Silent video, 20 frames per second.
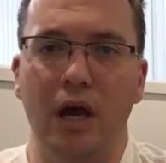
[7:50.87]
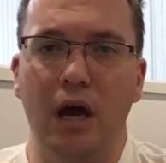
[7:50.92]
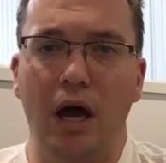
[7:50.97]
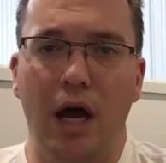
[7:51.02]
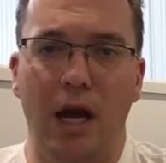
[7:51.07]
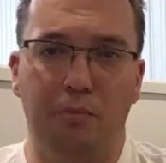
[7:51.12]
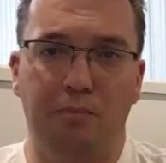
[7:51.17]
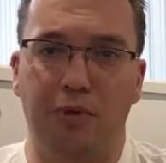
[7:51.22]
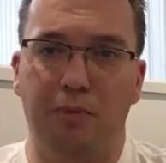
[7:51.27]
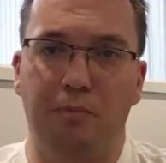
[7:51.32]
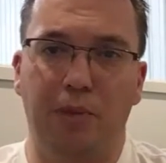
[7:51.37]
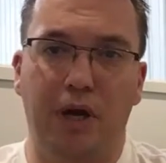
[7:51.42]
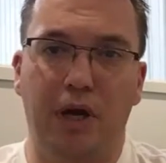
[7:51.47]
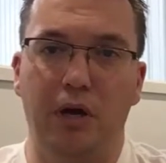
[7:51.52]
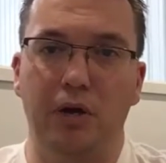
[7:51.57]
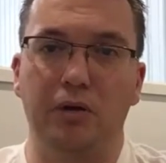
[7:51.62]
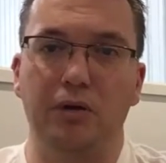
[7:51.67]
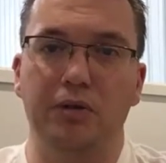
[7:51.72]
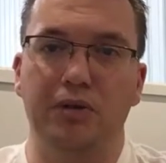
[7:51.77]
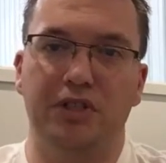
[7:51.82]
I
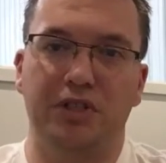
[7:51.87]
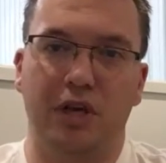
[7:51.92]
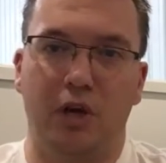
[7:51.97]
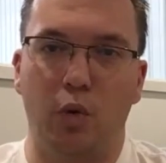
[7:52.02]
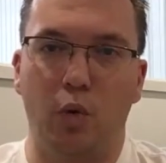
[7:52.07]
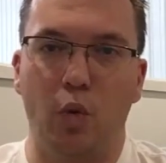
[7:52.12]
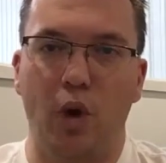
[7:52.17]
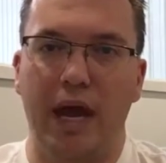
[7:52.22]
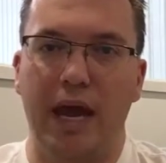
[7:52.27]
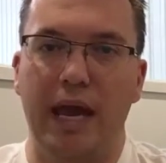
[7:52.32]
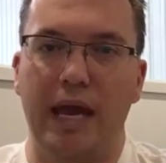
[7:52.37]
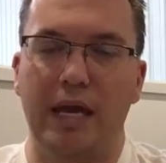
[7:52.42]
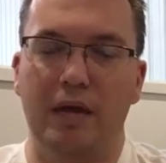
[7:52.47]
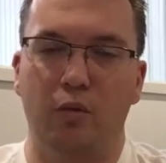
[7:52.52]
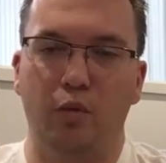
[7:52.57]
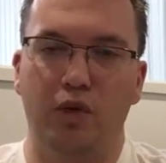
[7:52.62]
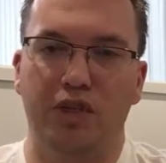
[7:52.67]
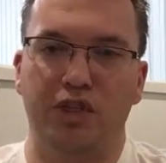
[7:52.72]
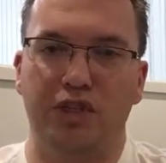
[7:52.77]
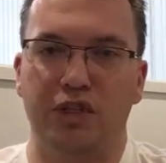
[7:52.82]
proposed a way
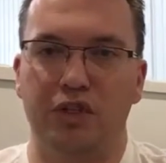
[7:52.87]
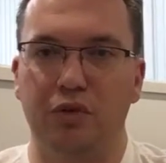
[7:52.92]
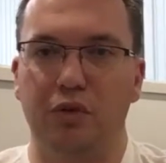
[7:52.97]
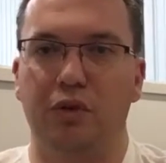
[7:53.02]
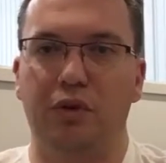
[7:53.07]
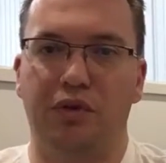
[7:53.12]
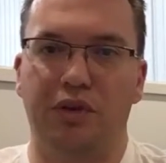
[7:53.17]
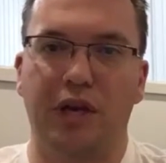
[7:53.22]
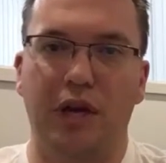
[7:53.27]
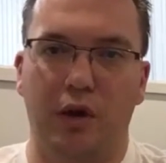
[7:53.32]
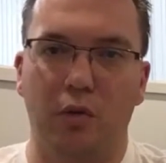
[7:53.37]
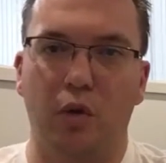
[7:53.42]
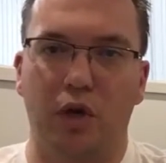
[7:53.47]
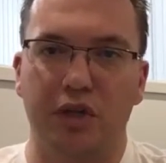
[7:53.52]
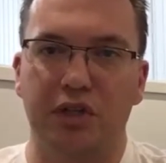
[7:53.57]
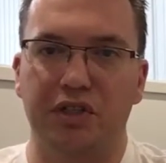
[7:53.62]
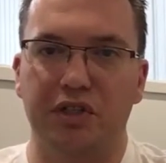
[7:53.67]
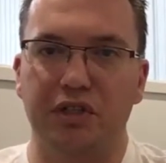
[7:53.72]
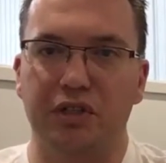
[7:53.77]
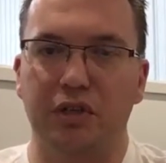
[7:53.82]
in which to do the thing I
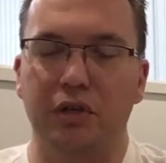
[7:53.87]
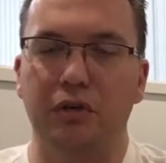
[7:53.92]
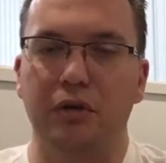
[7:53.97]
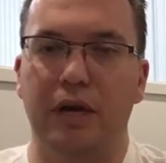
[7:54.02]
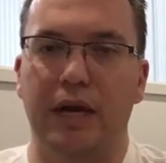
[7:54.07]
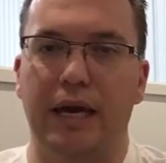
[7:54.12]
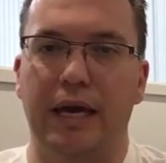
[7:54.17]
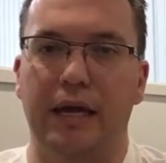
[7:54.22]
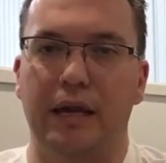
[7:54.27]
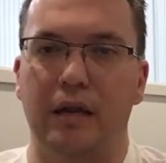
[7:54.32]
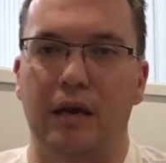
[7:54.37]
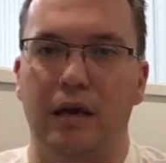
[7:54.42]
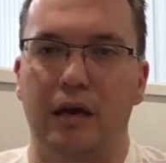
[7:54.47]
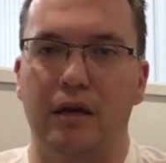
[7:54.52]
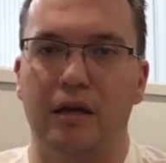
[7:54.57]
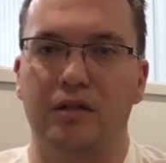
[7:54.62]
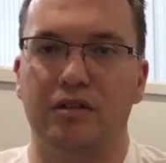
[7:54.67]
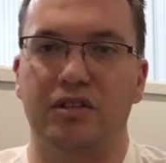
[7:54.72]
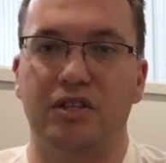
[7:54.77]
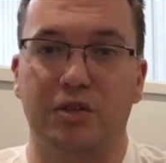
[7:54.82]
wanted to do, and
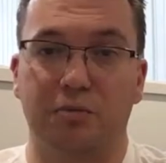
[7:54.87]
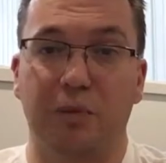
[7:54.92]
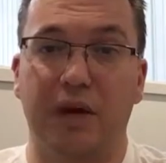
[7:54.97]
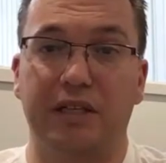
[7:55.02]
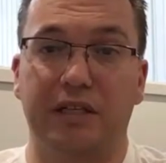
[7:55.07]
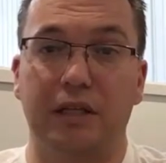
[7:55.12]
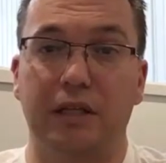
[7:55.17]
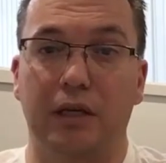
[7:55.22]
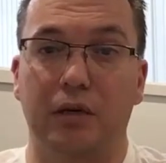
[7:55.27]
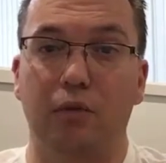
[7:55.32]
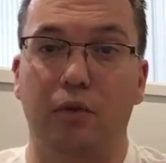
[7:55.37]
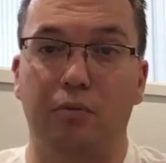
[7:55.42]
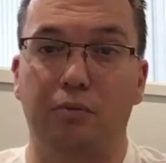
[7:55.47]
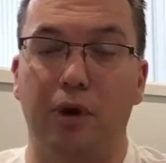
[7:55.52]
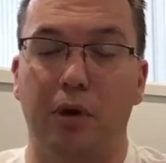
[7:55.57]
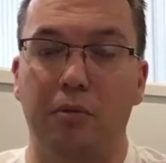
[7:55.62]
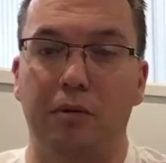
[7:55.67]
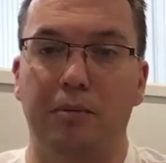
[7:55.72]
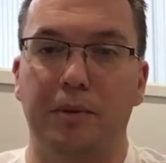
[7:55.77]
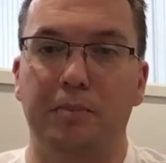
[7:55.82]
I suspected that it would
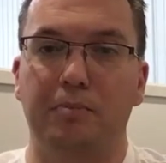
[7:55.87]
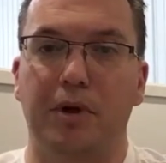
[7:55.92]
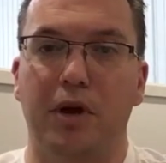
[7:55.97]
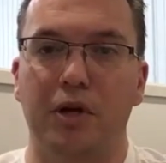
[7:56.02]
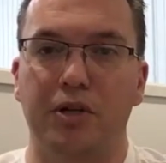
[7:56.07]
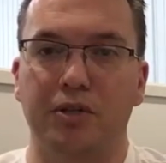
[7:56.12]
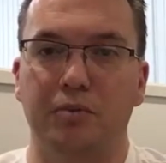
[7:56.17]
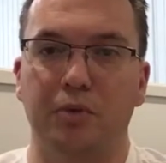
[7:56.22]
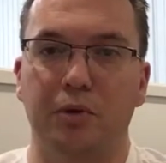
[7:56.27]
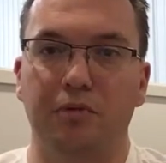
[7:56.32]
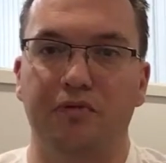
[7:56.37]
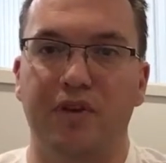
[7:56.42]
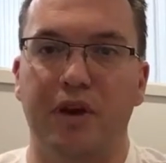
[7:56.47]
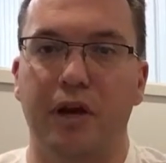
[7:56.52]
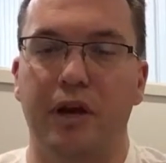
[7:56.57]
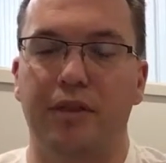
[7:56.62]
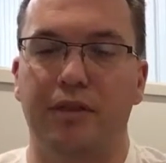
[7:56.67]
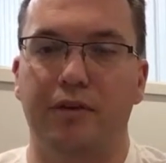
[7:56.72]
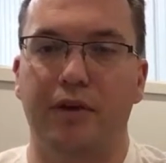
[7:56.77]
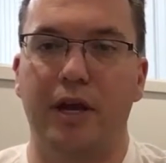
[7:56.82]
probably be possible
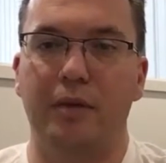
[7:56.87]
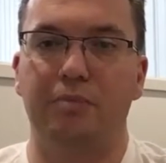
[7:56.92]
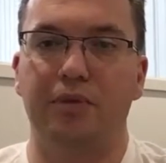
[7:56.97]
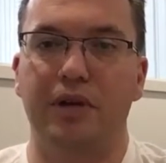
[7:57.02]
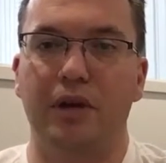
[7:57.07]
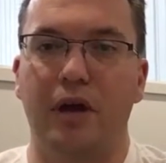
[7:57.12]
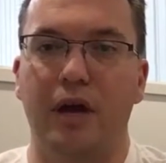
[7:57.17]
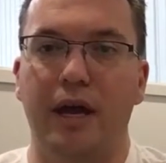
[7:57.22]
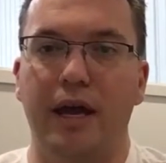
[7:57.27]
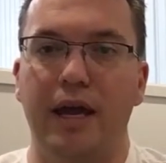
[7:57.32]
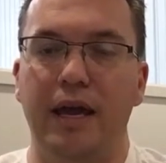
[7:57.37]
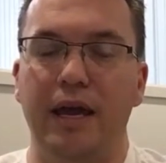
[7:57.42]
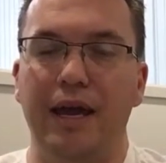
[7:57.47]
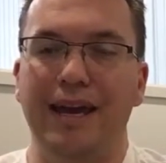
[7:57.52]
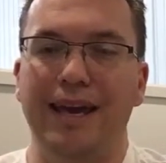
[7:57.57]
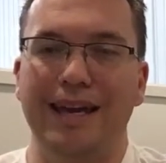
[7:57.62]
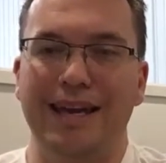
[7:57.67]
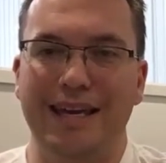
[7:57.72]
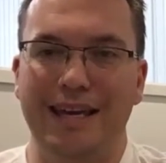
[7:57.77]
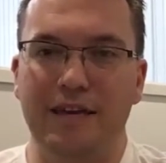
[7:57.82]
via their API,
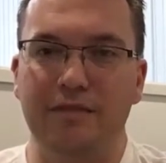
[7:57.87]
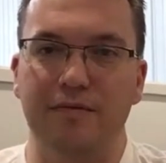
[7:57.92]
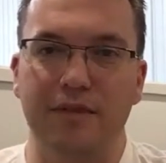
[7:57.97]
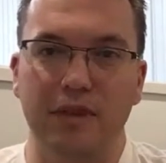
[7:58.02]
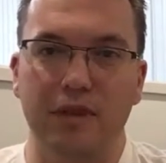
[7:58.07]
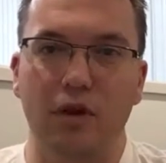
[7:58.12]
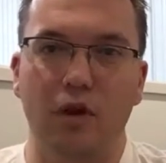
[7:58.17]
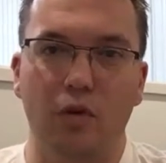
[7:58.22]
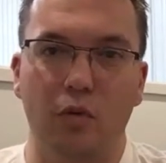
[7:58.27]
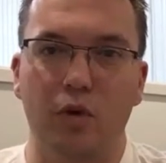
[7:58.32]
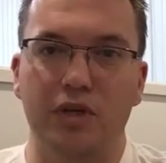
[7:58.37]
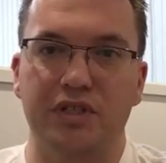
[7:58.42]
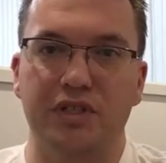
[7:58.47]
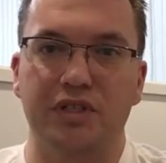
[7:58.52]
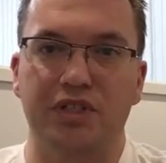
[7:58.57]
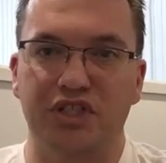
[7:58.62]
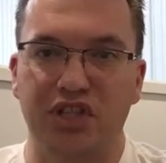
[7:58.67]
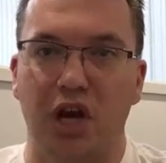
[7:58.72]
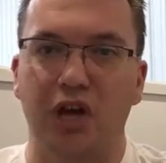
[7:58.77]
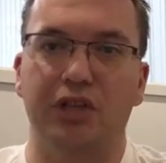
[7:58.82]
even though it
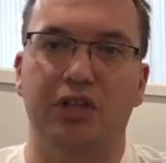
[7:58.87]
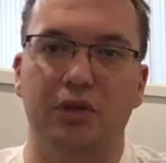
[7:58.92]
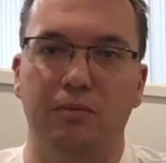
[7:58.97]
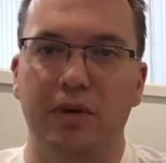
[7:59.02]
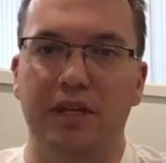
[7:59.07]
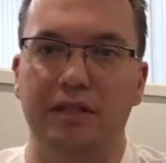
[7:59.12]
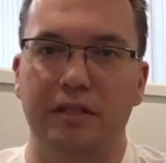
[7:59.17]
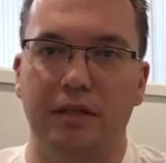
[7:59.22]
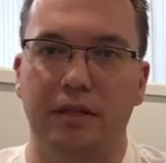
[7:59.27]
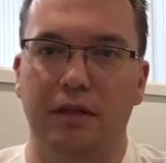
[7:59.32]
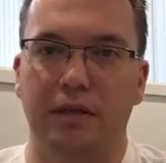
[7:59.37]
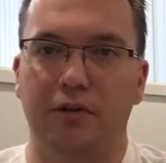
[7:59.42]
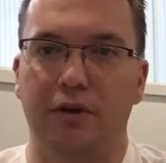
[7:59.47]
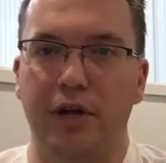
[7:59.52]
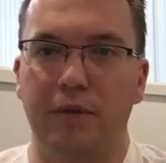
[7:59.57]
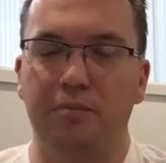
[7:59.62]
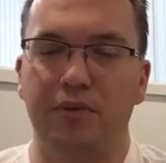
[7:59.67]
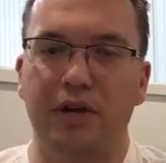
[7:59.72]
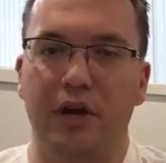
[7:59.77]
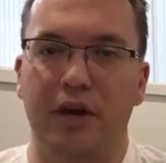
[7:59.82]
wasn't documented in their
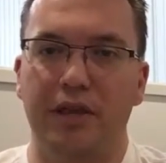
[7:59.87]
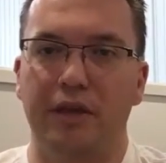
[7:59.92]
API